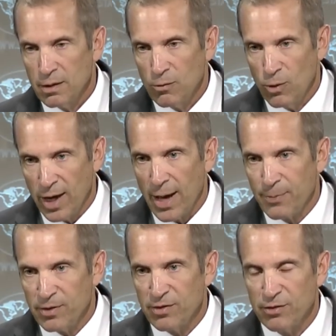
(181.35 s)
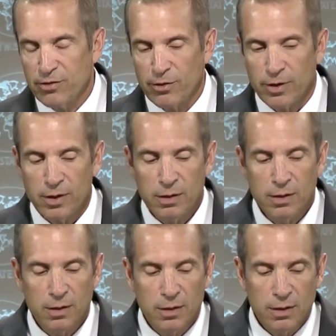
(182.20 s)
what happens in Syria,
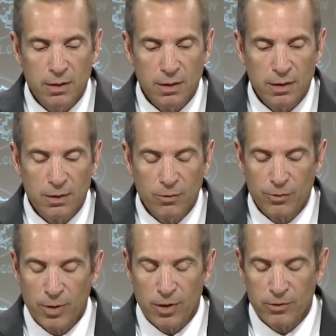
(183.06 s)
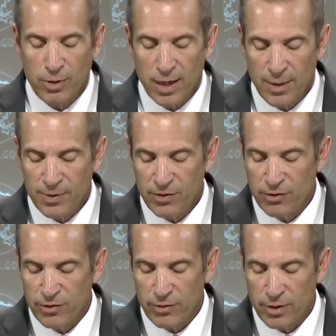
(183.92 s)
with regard to what happens
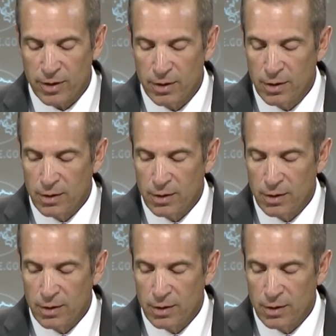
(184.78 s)
in Syria.